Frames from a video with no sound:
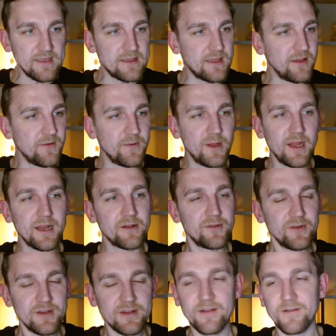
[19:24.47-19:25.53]
still we are
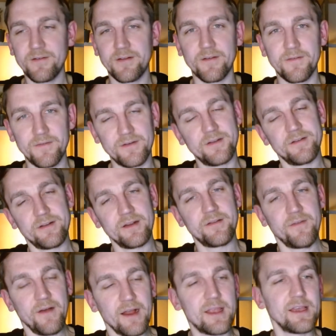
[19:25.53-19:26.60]
doing the
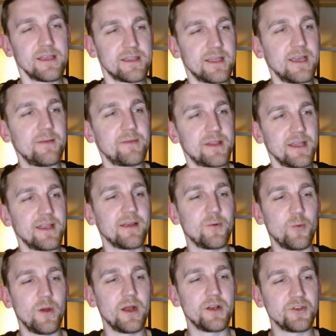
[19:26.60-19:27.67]
fucking same
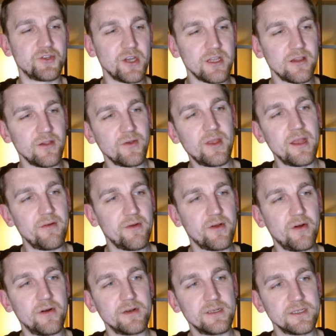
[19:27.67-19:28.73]
thing. We're just looking
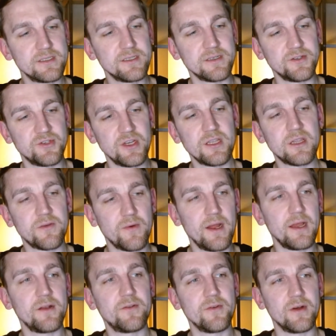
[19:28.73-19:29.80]
recordings and just
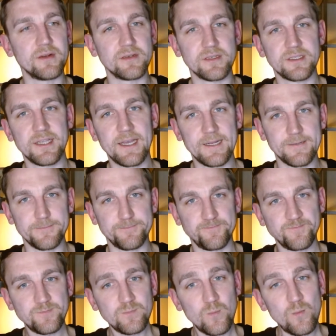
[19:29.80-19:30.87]
trying to understand
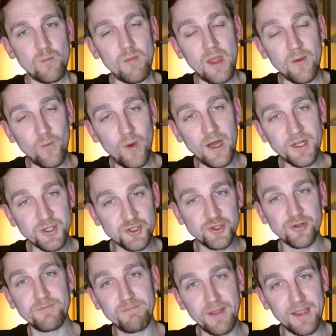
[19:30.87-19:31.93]
what
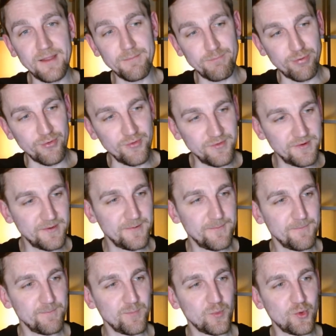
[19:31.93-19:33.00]
should be improved
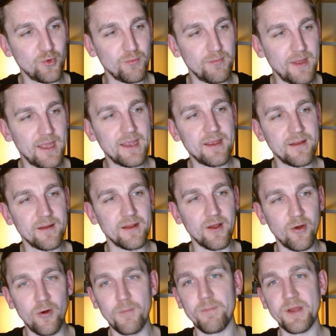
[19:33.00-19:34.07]
to make the
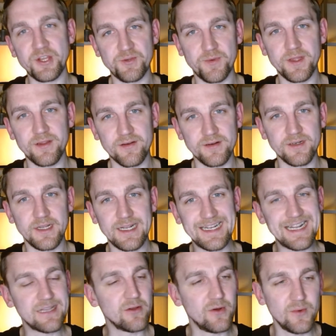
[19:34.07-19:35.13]
homepage better. And
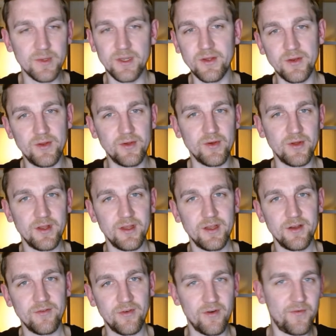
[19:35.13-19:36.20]
that's all what you do.
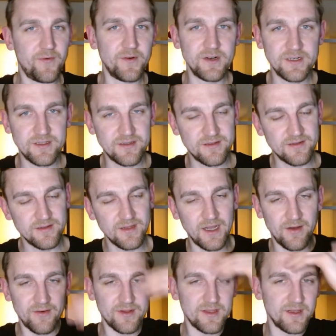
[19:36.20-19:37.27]
For first,
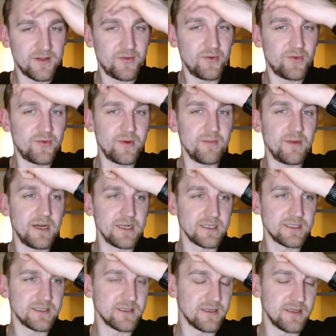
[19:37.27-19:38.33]
I would say 2-3
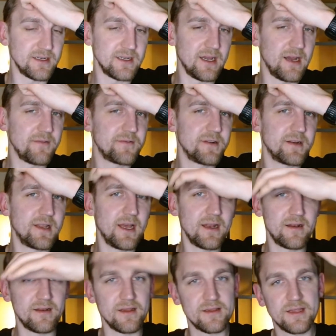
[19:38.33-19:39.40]
months. And after
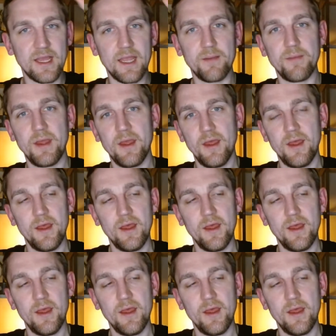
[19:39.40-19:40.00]
that, the same.